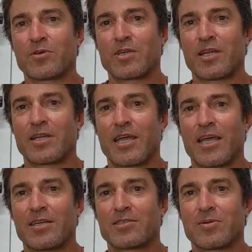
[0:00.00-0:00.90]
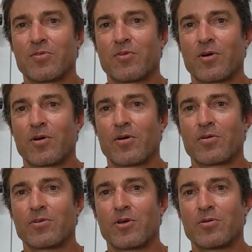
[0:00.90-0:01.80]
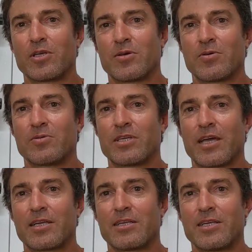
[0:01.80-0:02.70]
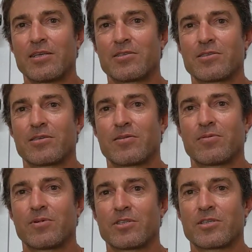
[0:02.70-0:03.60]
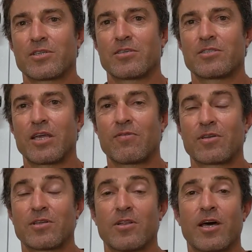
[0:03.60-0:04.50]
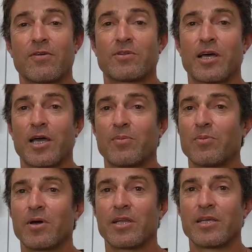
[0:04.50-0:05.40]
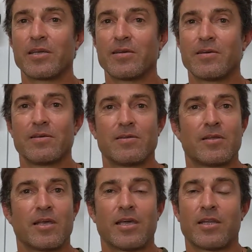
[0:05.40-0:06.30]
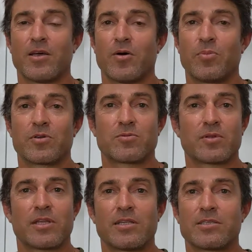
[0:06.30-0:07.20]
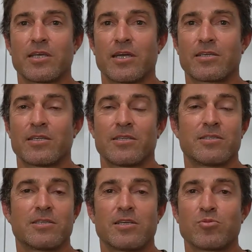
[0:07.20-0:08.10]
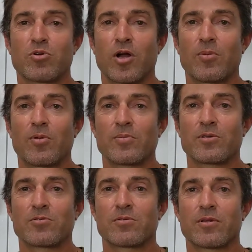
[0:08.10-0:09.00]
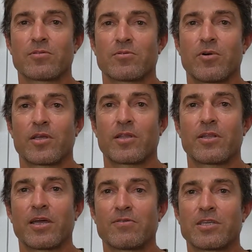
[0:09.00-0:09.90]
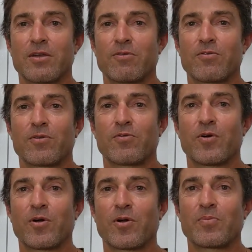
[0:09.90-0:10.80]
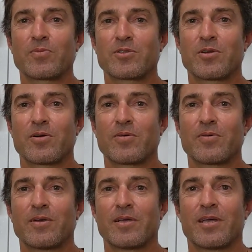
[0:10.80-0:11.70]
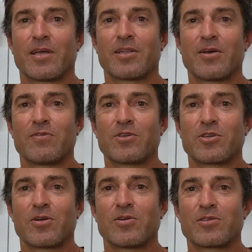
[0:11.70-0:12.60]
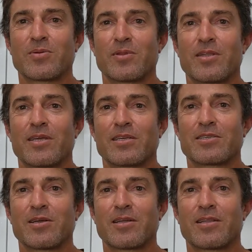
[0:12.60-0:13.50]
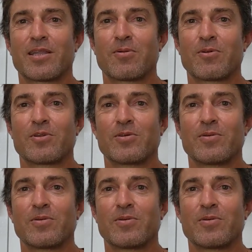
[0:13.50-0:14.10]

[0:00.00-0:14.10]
focus on today is some of our no-till techniques, which save us a lot of time and money and help us with insect and disease problems. It's, it's quite the lifesaver for the farm. So love to show you some of the things that, that